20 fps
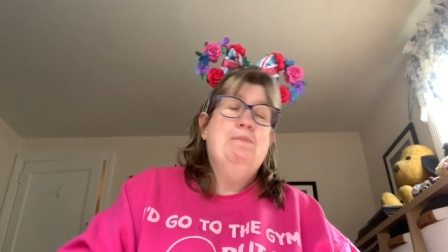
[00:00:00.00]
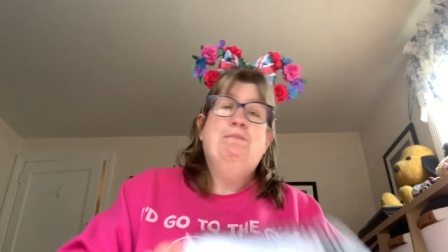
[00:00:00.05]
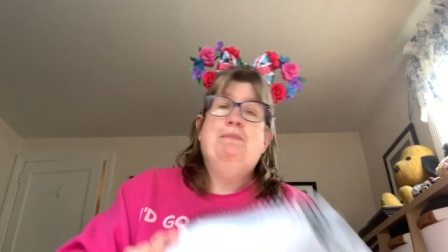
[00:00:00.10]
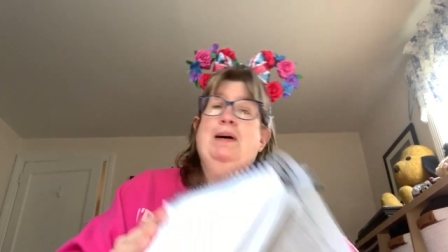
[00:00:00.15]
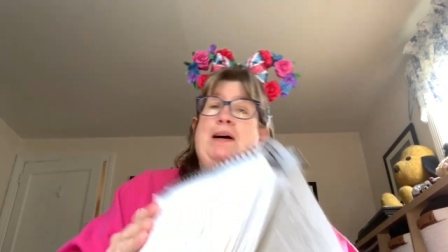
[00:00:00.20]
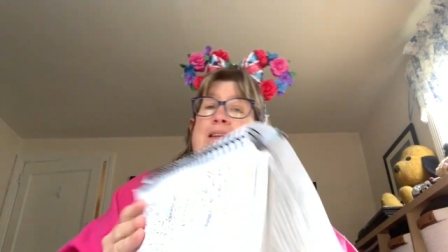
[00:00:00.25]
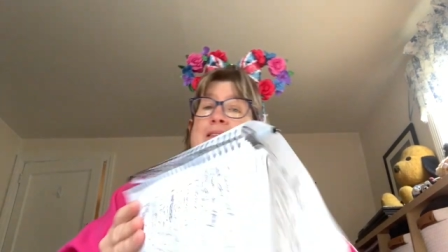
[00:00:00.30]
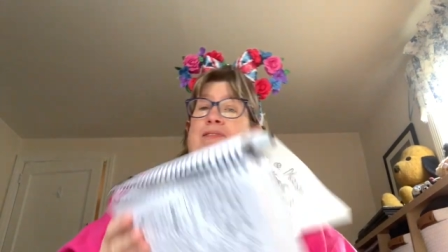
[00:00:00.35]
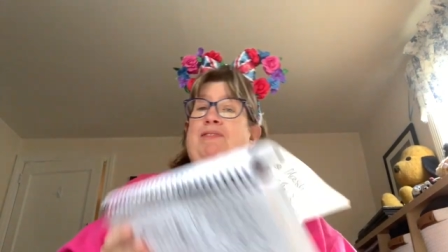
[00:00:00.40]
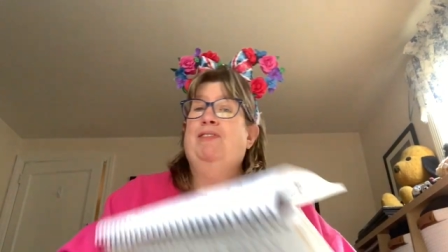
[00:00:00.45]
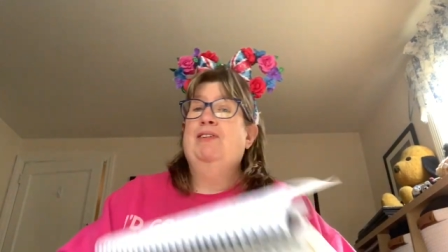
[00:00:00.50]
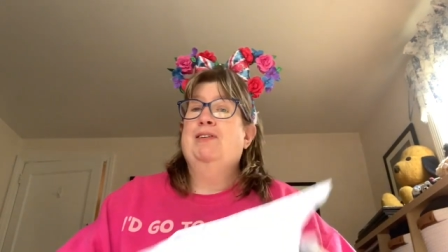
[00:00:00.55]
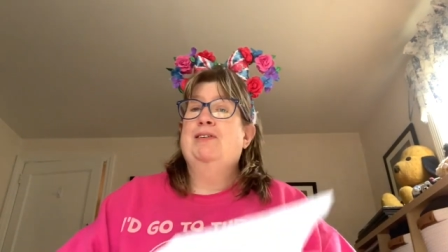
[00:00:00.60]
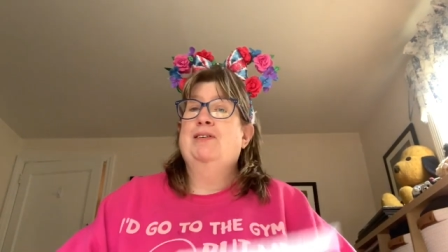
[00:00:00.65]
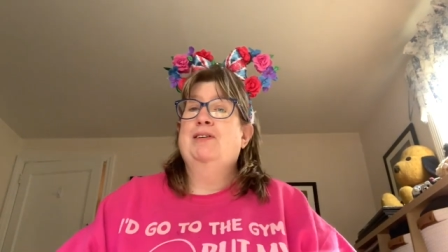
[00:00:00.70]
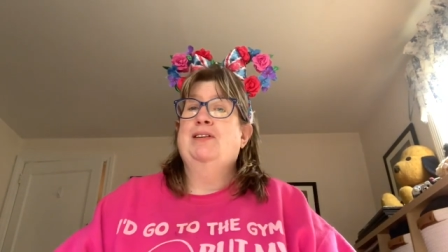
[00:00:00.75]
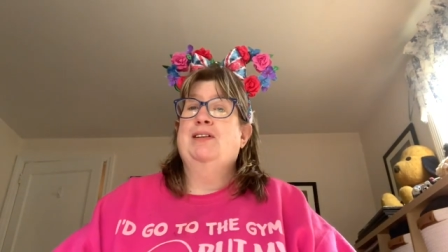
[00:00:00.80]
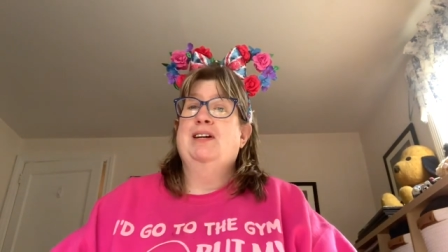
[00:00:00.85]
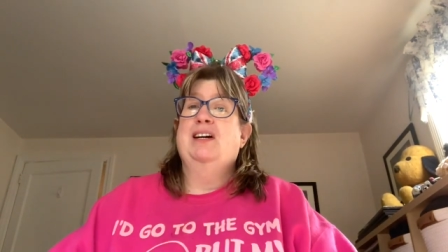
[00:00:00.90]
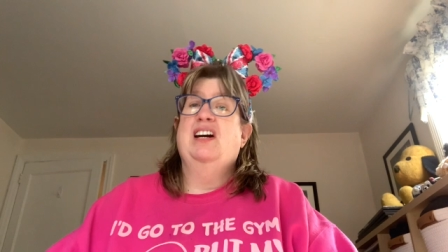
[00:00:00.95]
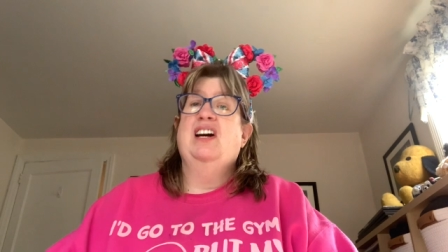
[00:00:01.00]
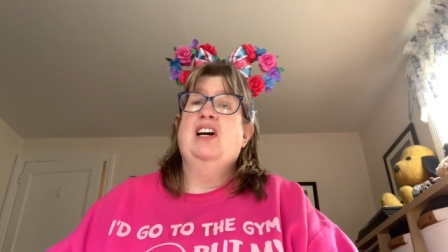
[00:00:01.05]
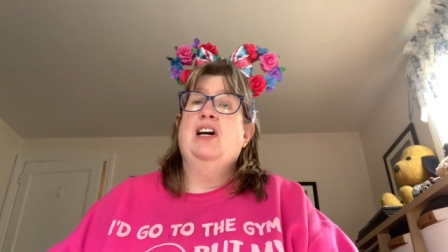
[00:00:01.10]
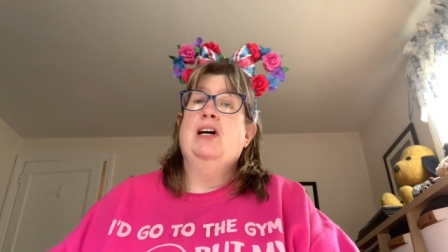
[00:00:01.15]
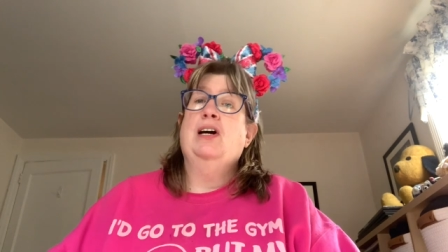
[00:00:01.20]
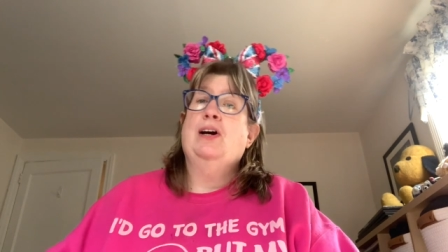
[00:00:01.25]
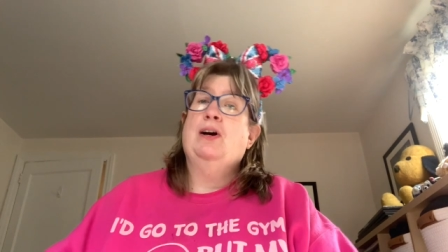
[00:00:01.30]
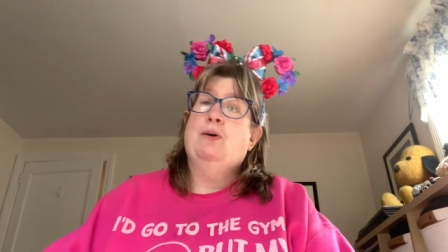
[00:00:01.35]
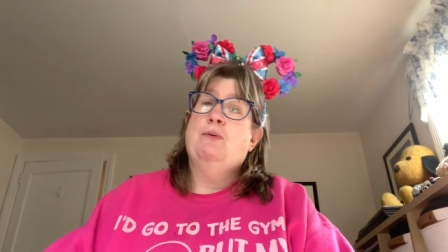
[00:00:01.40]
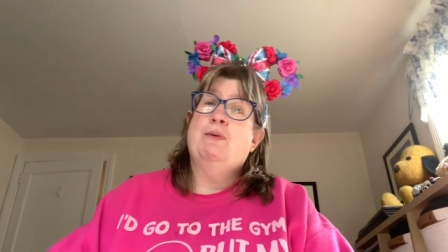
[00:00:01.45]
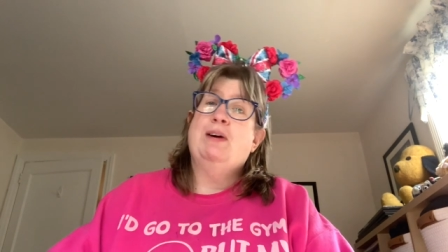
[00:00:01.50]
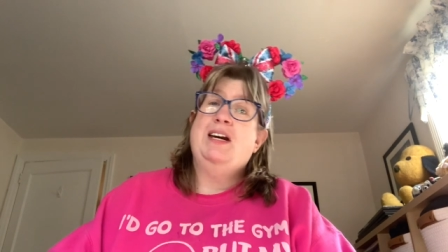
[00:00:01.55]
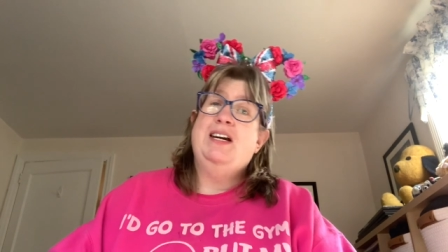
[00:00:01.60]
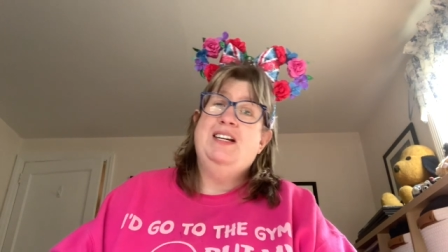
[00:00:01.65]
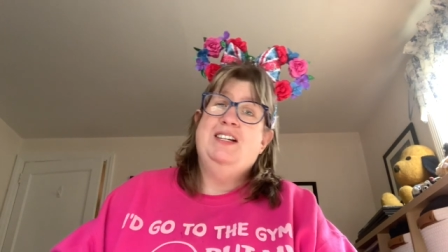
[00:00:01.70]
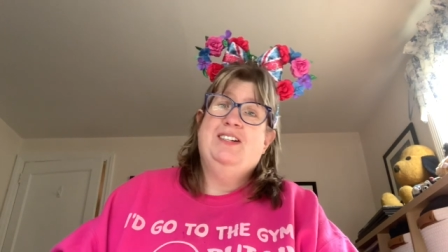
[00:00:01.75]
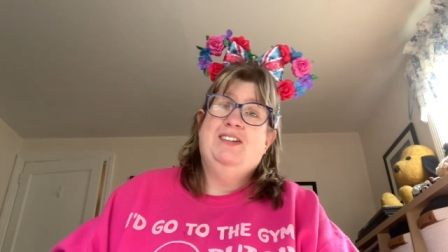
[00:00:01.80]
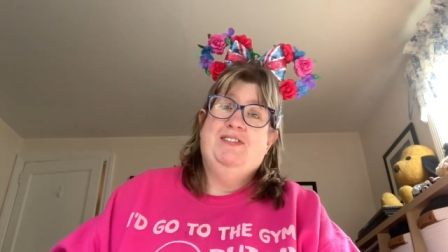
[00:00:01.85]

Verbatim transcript: but for the grease